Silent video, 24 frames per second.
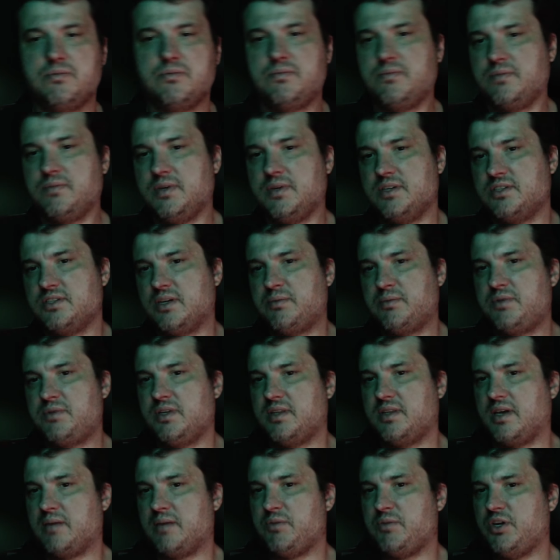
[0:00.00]
is up to
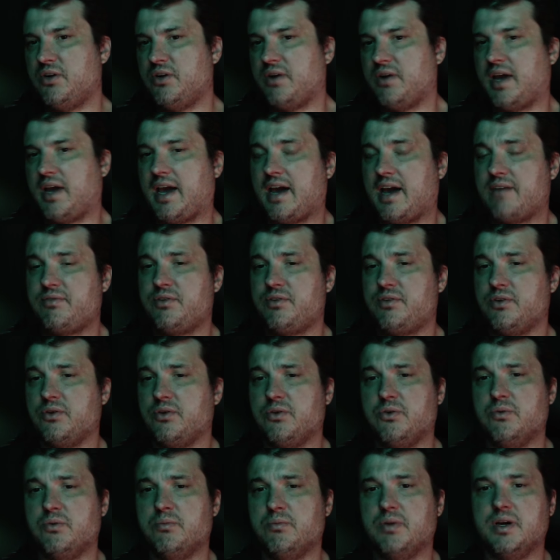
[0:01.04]
them. You don't have
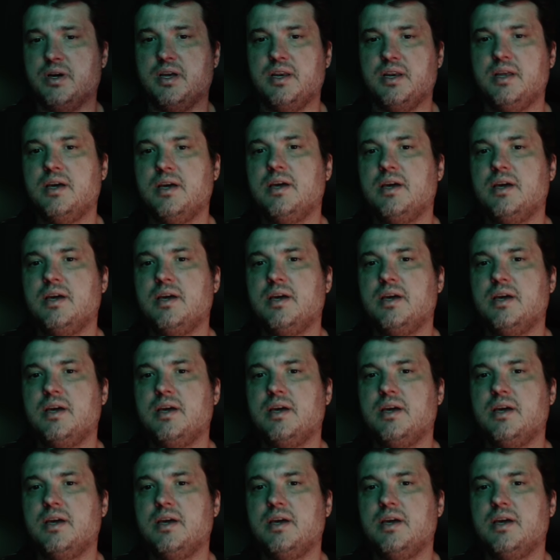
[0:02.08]
to, but